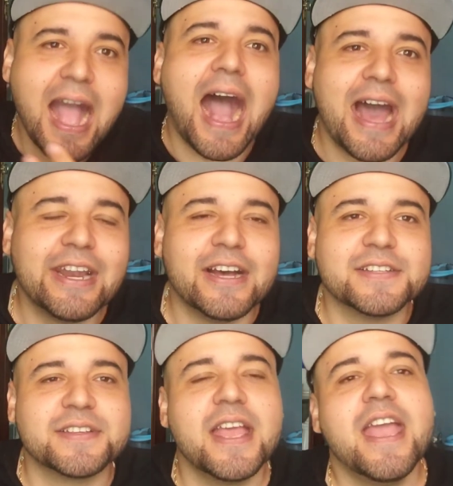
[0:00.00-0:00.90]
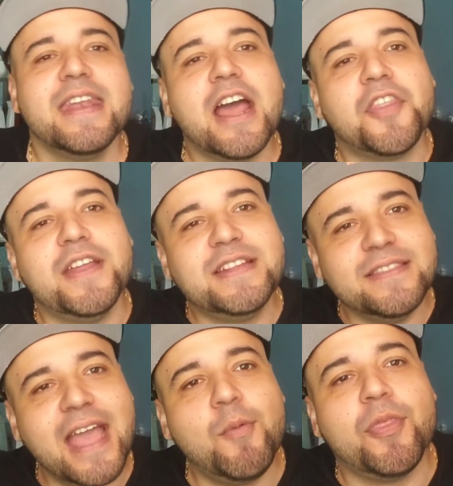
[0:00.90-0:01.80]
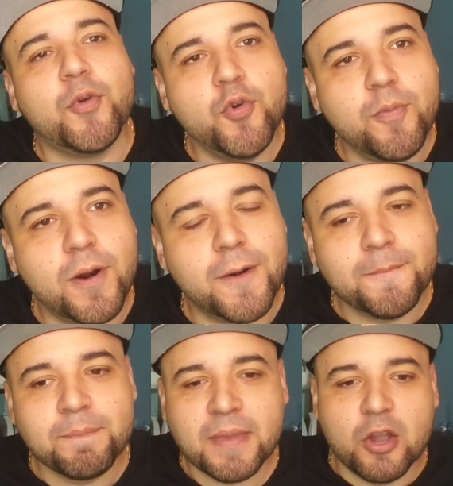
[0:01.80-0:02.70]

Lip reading: on us. Now they did that with Uber.